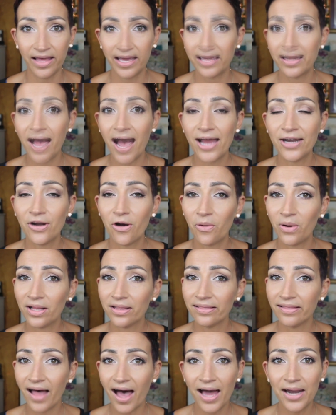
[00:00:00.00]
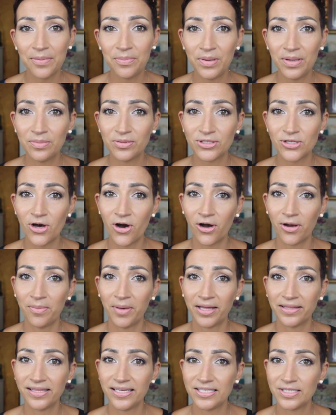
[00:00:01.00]
Like, I know a lot of people talk
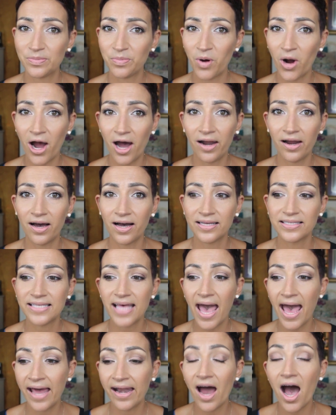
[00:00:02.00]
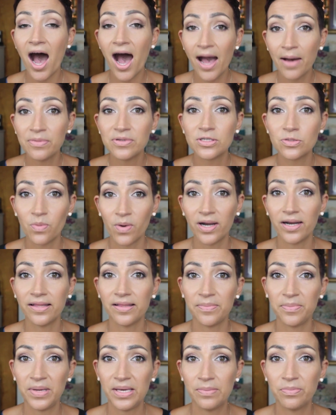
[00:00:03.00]
about these products, and I was one of
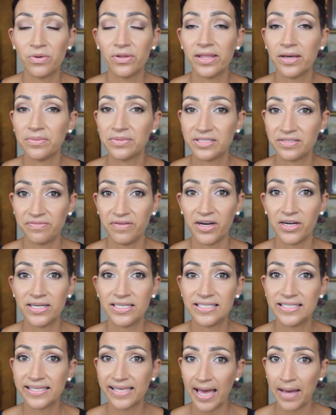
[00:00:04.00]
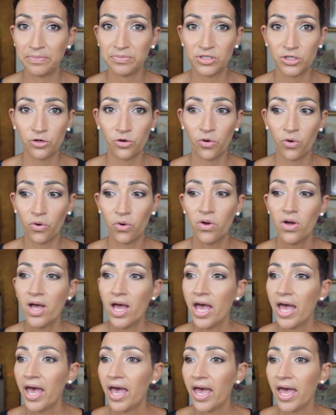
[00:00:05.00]
the people that was very skeptical.
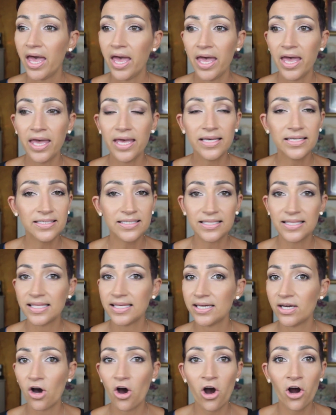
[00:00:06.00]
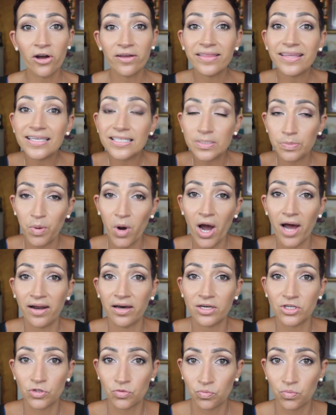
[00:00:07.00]
Are these
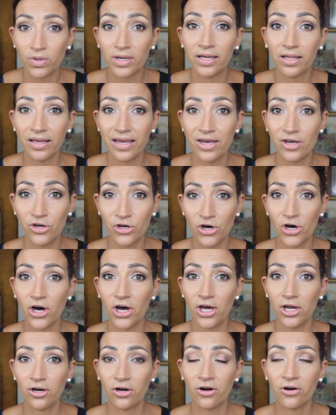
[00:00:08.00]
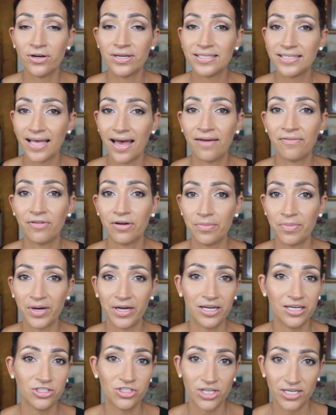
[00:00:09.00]
products really good, or is
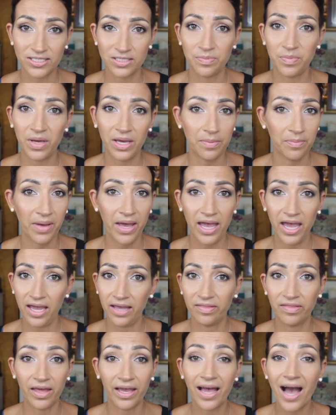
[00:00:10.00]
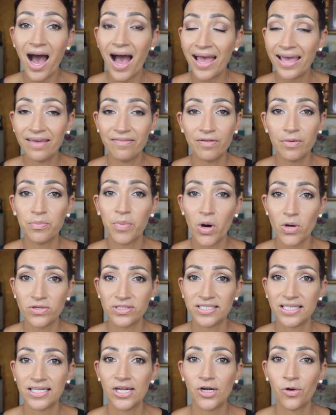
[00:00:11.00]
everybody just being paid? Like, I even
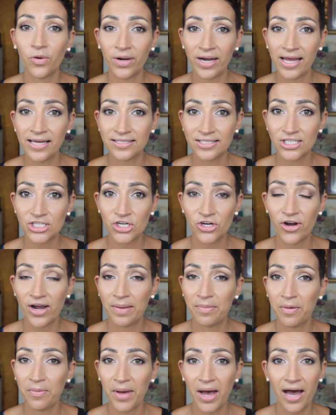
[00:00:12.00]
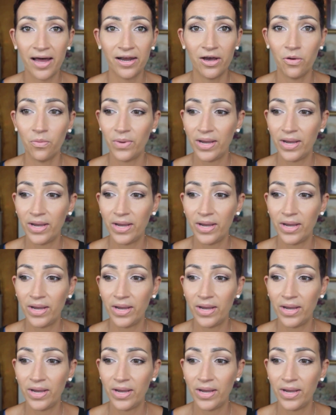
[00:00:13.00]
posted on Instagram about it.